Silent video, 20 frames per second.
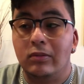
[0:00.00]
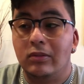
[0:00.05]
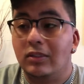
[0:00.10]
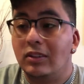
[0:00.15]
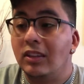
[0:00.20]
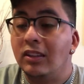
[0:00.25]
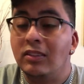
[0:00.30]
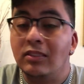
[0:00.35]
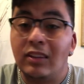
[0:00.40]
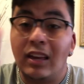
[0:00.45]

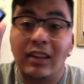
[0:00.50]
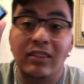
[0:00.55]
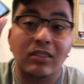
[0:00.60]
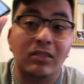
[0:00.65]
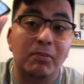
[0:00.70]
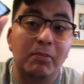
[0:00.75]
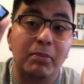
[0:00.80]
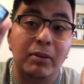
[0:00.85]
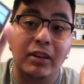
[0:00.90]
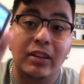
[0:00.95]
This has
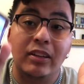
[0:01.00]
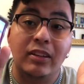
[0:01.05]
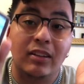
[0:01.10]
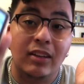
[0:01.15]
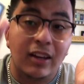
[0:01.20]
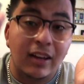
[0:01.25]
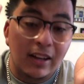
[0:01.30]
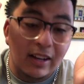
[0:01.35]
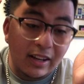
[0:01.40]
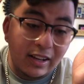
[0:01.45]
been
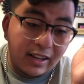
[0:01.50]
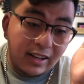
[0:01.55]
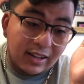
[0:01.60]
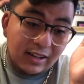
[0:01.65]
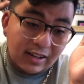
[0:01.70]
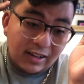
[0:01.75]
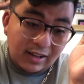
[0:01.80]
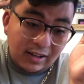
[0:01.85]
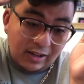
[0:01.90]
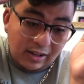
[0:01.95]

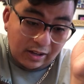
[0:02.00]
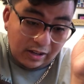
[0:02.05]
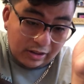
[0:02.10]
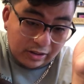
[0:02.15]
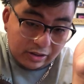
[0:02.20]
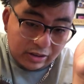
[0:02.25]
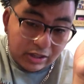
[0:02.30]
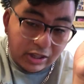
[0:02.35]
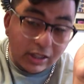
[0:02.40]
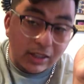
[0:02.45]

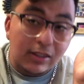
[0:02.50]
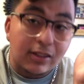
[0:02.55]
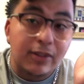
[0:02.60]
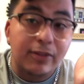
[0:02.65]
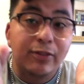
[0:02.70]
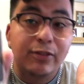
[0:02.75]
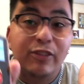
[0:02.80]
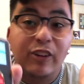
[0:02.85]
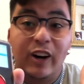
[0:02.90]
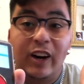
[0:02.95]
the
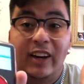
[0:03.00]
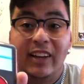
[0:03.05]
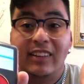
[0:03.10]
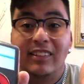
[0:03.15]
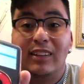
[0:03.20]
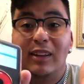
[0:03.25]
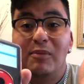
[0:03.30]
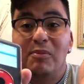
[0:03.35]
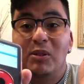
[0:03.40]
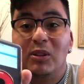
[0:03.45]

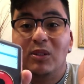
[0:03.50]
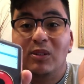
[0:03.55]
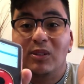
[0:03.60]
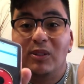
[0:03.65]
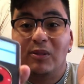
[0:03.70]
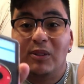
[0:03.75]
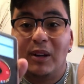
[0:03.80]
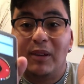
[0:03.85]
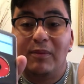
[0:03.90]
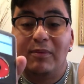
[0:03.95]
device I've been
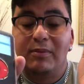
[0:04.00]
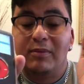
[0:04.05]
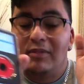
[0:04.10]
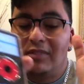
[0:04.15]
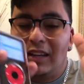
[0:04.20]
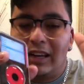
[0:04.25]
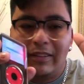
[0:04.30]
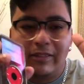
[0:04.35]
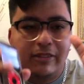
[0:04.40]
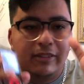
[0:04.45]
using when I've
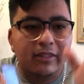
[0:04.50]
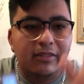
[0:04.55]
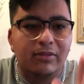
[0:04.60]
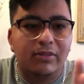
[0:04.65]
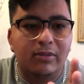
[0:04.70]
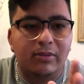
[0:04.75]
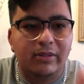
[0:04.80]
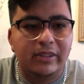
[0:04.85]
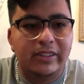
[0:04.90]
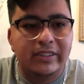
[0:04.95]

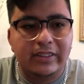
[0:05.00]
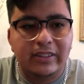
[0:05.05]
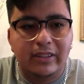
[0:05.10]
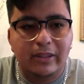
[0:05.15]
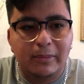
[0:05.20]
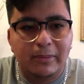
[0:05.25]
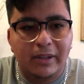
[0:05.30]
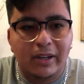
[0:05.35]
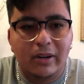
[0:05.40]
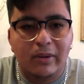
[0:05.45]
I've
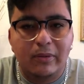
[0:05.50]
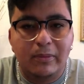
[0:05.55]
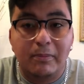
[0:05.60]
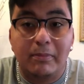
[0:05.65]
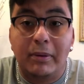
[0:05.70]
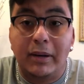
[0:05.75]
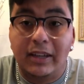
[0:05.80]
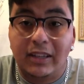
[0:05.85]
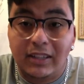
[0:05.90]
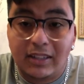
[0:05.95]
recently been going
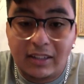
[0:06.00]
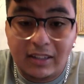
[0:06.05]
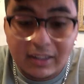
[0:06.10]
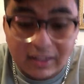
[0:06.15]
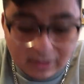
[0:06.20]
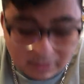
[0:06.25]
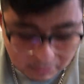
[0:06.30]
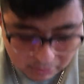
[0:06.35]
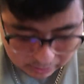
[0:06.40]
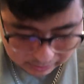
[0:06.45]
biking
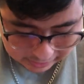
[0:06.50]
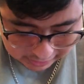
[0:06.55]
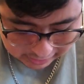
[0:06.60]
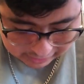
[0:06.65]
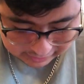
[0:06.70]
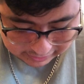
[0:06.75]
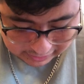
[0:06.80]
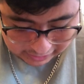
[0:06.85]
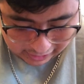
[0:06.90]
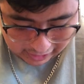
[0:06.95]
in the
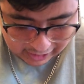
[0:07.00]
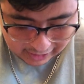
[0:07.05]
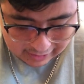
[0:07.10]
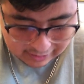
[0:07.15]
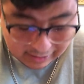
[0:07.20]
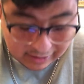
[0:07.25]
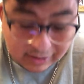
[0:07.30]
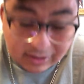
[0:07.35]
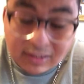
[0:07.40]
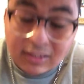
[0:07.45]
mornings,
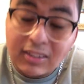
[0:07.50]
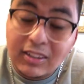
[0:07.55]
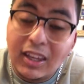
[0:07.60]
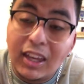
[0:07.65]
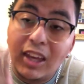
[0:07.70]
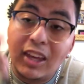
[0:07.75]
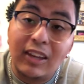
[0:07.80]
and this